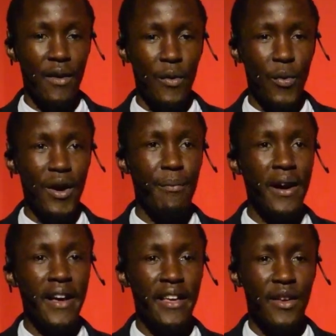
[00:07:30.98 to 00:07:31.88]

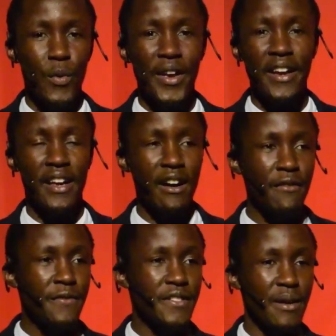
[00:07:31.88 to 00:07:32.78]
whereby we can
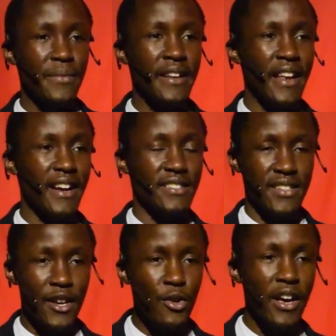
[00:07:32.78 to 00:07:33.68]
have something like a
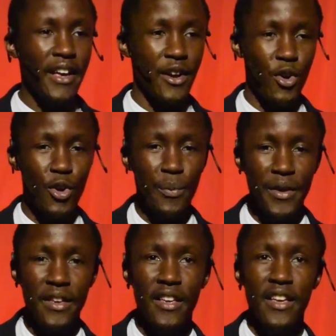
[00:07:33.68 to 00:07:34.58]
circular economy